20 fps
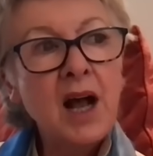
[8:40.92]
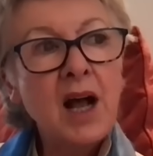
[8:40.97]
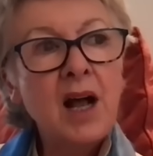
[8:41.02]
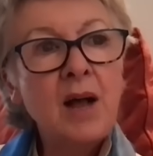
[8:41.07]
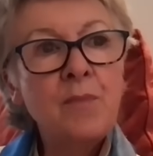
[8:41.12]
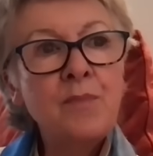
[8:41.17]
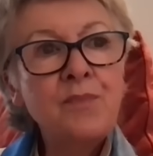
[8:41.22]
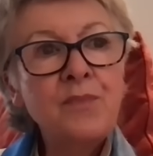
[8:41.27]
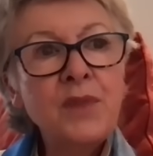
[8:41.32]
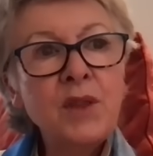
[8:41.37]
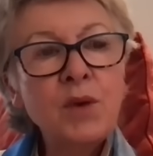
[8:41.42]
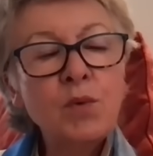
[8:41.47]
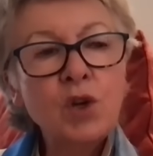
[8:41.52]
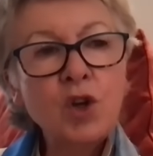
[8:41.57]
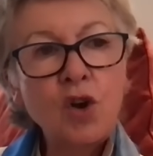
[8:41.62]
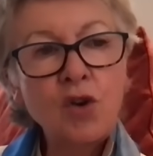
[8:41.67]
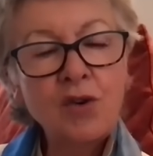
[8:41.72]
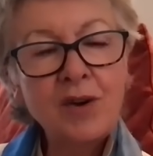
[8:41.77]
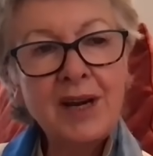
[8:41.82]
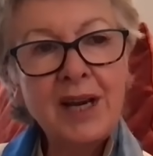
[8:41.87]
there were
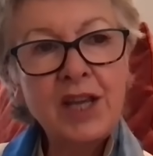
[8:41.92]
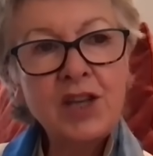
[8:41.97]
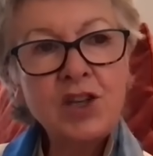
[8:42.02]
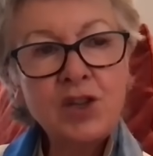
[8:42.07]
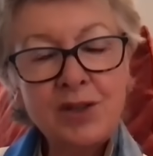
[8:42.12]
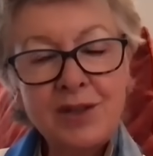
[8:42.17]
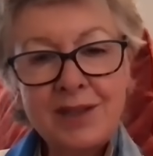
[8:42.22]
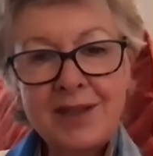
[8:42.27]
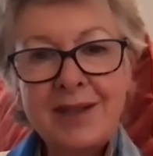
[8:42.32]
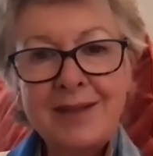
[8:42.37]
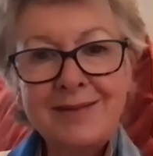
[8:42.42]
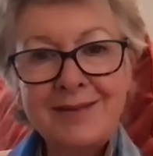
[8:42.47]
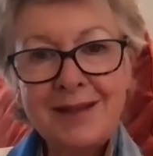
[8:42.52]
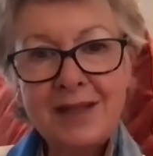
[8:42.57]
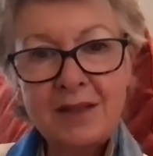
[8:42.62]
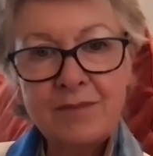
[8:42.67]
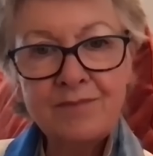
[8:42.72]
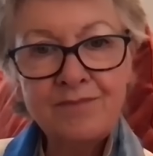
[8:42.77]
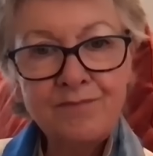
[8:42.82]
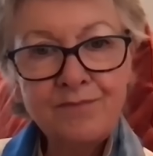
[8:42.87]
correlations in
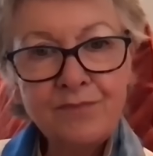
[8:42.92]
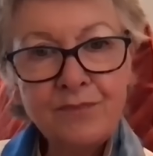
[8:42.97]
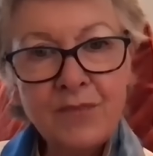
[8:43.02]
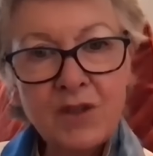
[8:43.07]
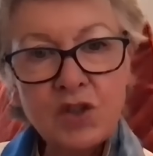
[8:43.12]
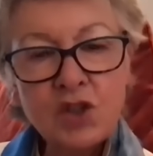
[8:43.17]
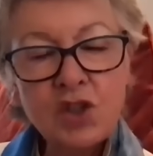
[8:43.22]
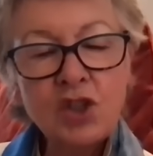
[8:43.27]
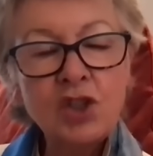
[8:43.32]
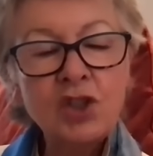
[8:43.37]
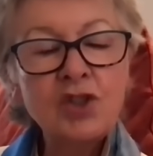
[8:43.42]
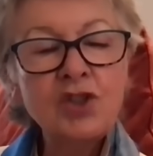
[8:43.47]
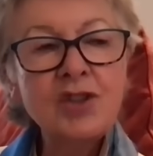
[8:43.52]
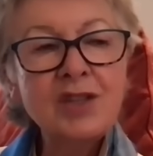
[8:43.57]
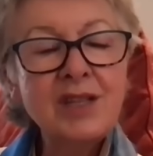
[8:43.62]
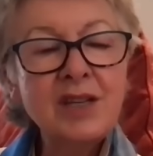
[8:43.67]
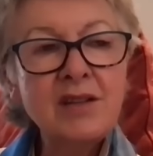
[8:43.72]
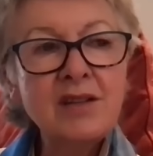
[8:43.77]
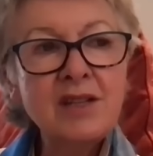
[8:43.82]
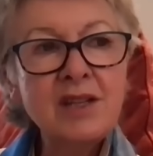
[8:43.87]
some
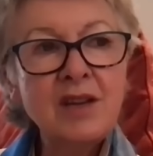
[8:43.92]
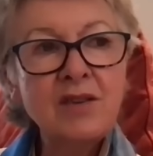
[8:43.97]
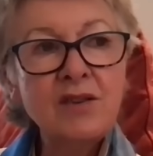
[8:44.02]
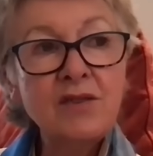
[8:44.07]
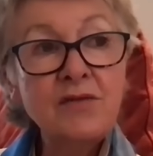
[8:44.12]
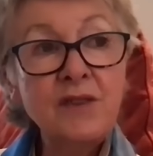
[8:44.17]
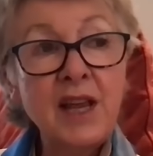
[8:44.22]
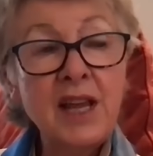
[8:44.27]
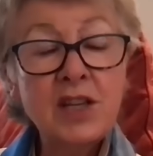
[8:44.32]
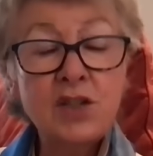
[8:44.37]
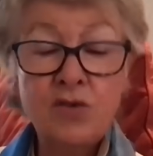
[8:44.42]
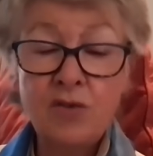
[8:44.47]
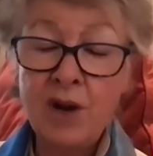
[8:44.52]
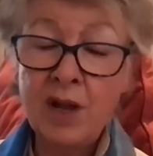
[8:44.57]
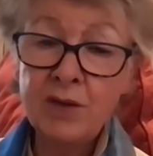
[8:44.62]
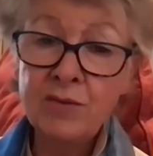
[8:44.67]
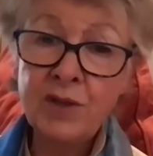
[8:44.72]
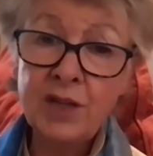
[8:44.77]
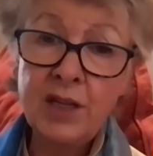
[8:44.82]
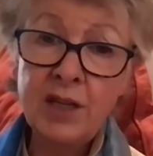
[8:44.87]
surges in solar flares
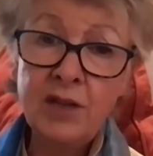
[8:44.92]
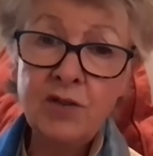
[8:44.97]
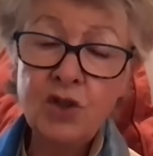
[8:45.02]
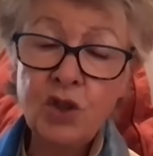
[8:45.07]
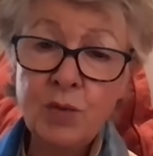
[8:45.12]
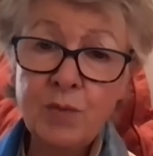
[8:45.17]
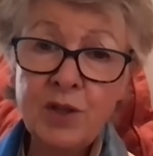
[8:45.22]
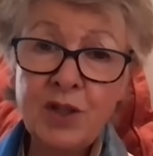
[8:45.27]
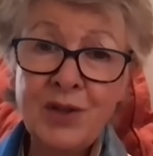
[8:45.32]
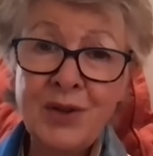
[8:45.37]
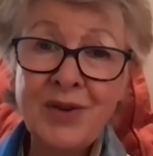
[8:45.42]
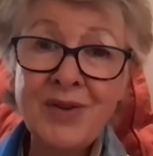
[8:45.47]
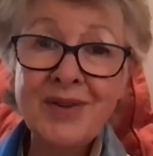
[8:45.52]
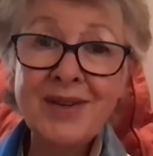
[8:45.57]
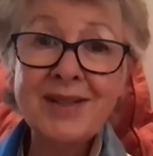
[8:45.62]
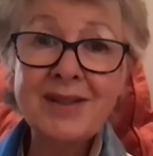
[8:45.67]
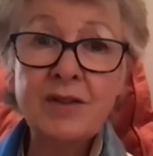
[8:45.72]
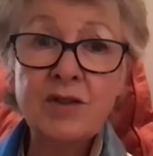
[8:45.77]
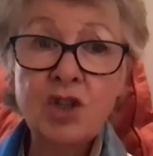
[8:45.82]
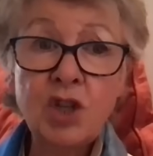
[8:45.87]
around the
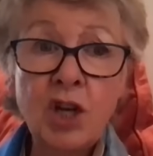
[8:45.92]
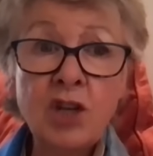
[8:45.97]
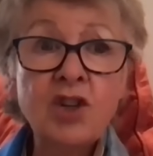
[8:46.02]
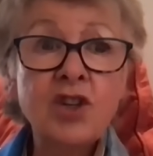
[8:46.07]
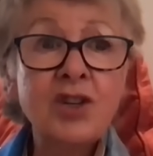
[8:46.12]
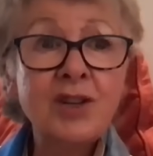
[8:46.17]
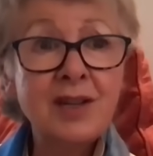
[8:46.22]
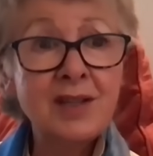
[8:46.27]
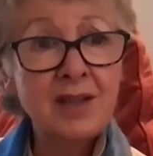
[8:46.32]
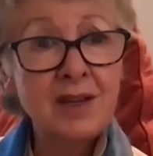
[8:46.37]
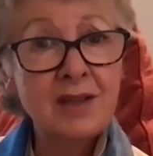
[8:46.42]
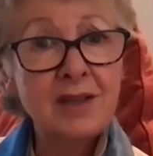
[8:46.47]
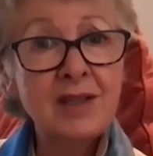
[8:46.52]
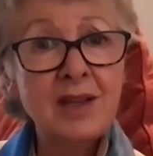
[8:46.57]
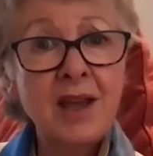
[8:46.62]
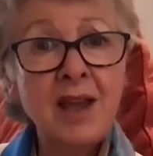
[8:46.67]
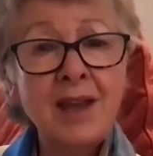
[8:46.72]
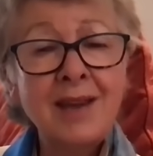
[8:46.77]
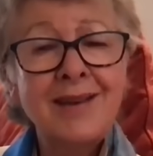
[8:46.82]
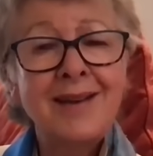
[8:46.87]
Jupiter-Uranus conjunction, as I
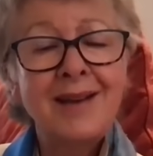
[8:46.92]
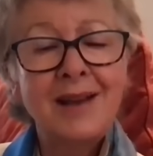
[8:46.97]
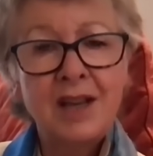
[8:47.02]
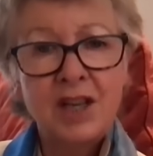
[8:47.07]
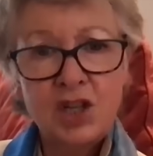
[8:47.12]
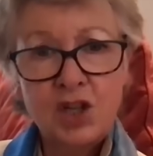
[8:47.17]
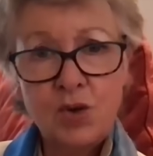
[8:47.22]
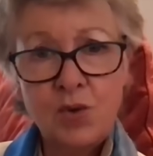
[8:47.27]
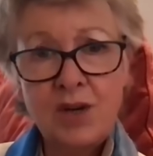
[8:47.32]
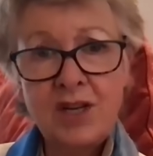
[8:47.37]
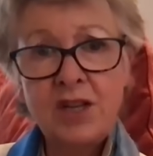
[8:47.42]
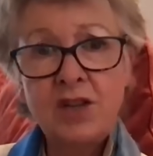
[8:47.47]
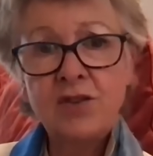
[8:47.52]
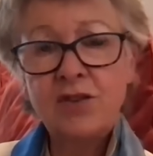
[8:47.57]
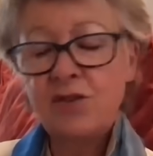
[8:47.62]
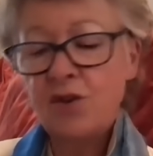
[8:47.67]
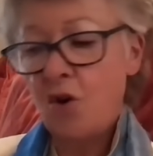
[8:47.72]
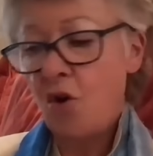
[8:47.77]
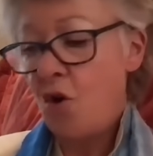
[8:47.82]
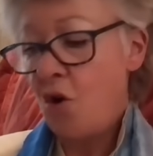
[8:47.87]
say,
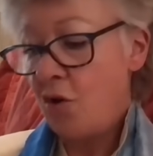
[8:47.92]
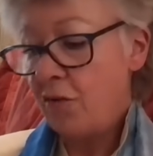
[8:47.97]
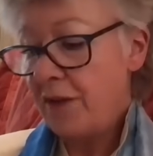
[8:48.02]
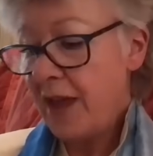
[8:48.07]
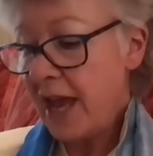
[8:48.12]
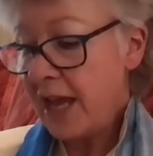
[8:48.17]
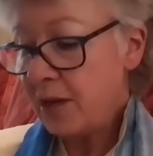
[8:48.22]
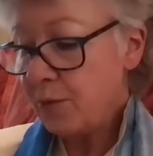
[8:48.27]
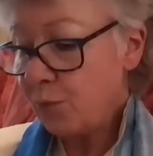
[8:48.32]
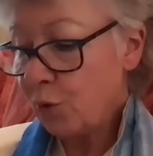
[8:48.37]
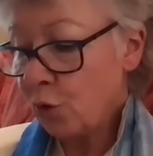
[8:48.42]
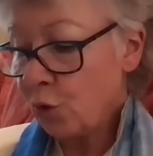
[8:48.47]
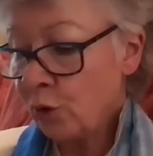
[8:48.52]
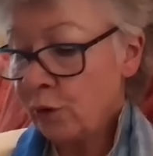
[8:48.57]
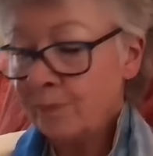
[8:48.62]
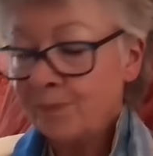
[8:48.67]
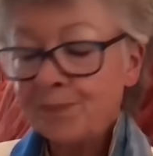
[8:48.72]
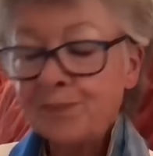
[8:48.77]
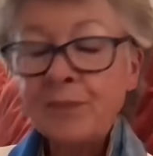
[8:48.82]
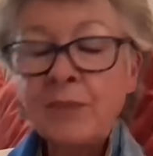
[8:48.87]
20th of
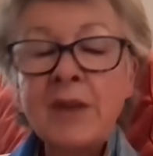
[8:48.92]
April.